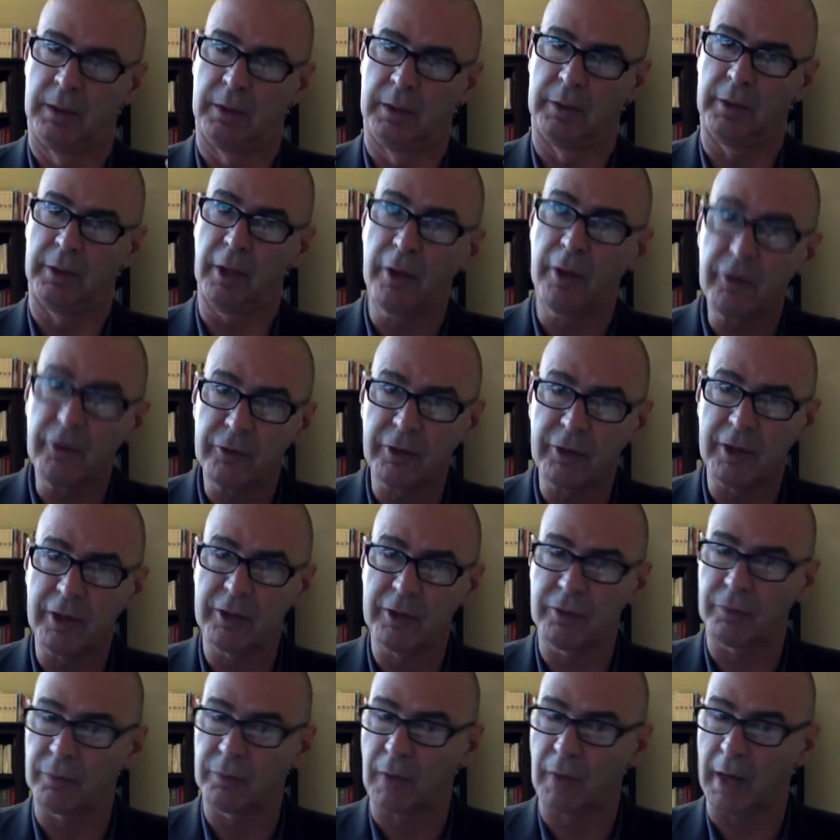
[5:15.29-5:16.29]
The other
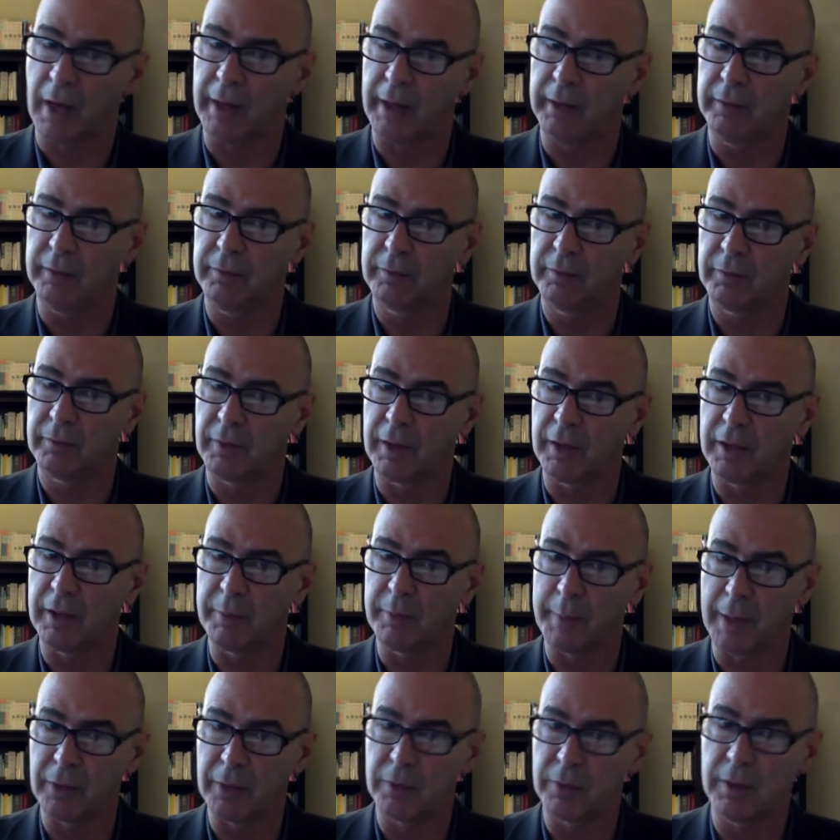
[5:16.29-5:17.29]
sense of right, think
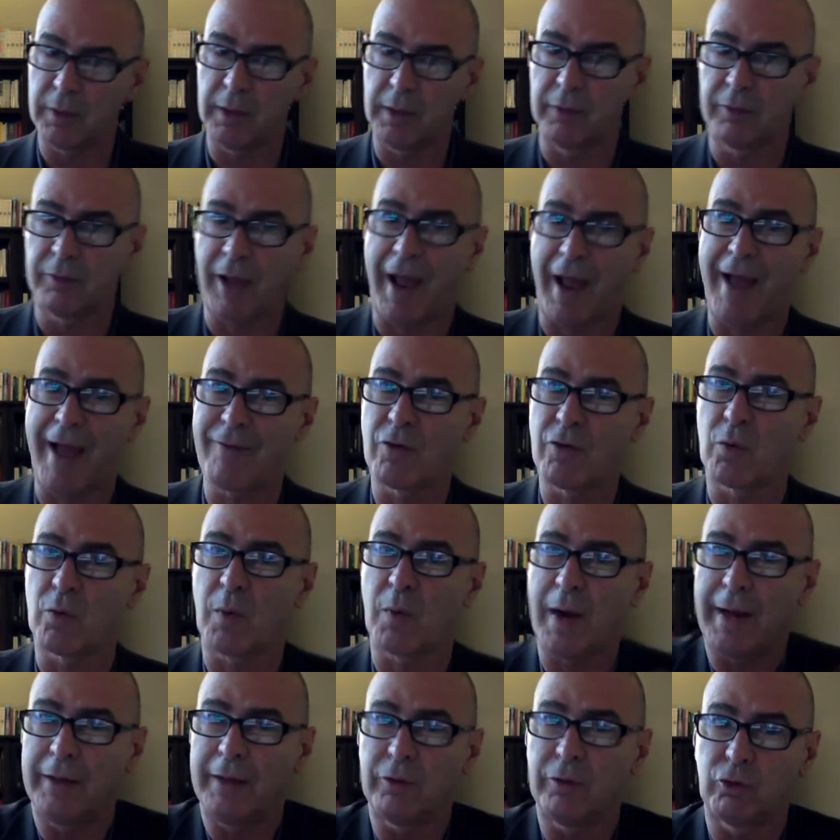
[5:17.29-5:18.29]
about this: I have a
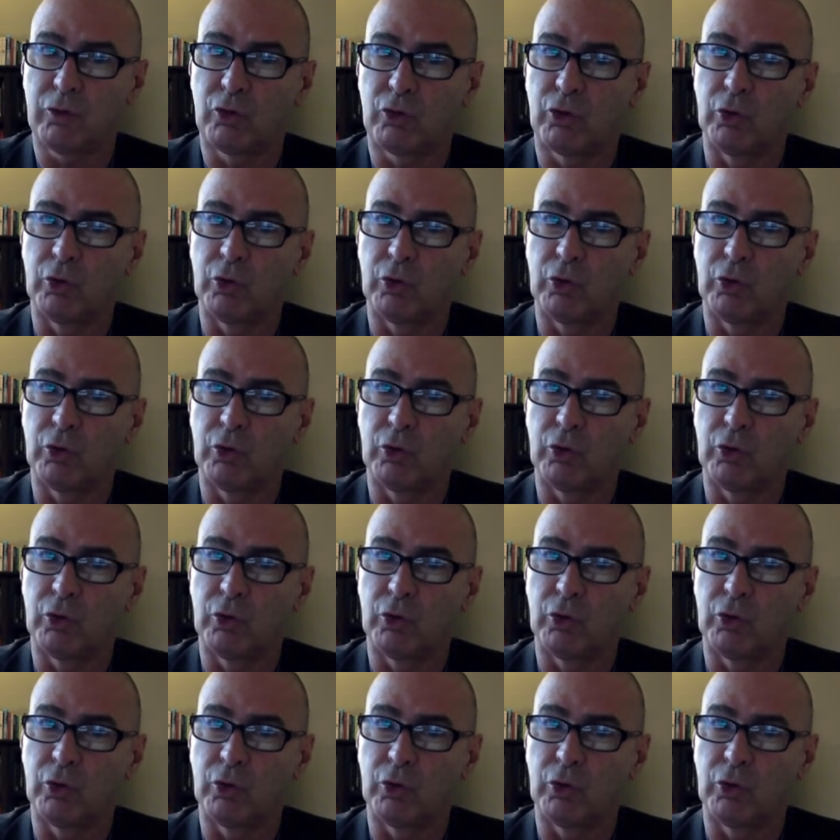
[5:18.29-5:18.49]
right